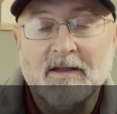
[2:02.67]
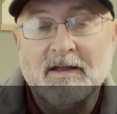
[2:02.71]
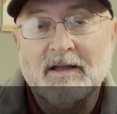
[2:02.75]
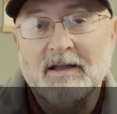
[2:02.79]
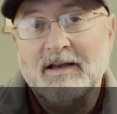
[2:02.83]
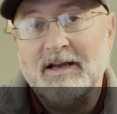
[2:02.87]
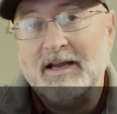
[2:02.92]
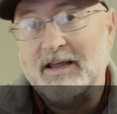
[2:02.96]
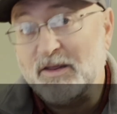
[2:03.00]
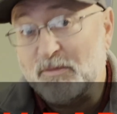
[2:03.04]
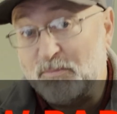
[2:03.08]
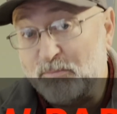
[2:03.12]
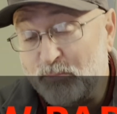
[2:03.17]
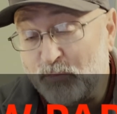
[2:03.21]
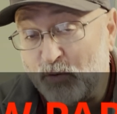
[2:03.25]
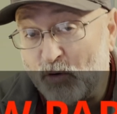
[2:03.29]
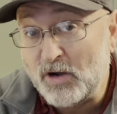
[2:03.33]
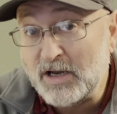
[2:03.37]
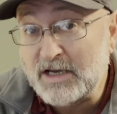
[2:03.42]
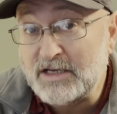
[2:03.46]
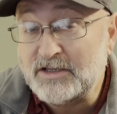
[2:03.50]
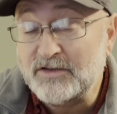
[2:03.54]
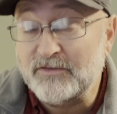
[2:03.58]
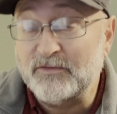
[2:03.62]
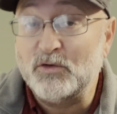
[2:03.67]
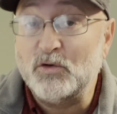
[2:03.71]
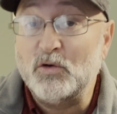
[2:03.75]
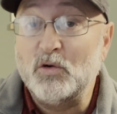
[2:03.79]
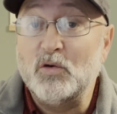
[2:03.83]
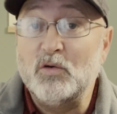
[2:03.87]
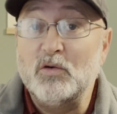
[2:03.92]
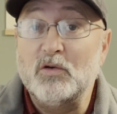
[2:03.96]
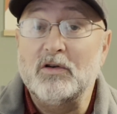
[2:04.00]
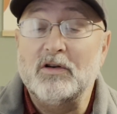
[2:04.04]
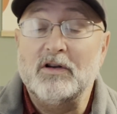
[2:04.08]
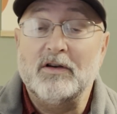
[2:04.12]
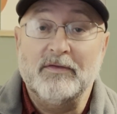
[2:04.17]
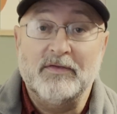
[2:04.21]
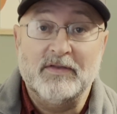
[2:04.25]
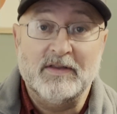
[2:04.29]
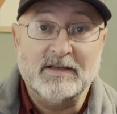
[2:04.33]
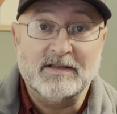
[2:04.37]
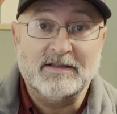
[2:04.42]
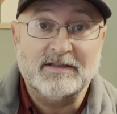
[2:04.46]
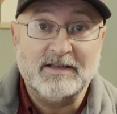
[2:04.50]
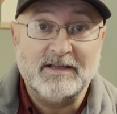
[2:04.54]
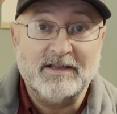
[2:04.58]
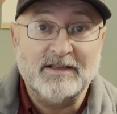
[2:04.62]
Now the point of all of
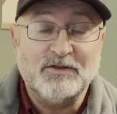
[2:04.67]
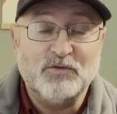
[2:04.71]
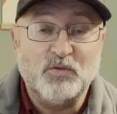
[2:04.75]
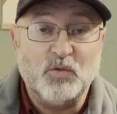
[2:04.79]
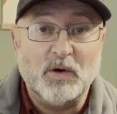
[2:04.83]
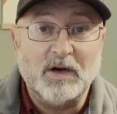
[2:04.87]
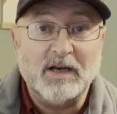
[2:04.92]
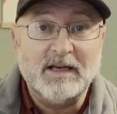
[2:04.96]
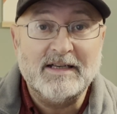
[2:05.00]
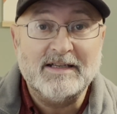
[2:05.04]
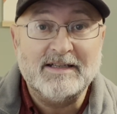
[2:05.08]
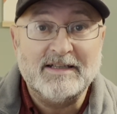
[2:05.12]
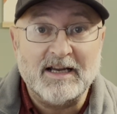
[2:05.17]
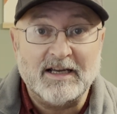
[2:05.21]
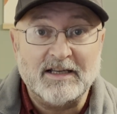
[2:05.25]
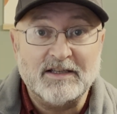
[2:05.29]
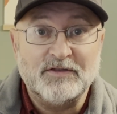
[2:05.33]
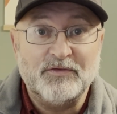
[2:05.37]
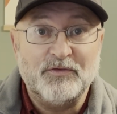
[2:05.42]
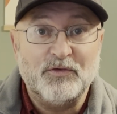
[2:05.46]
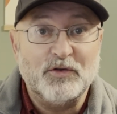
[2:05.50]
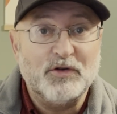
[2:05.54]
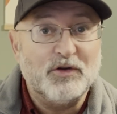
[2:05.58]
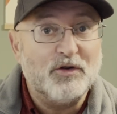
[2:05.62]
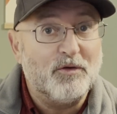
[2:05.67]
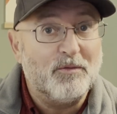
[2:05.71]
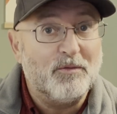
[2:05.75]
this is what it does for your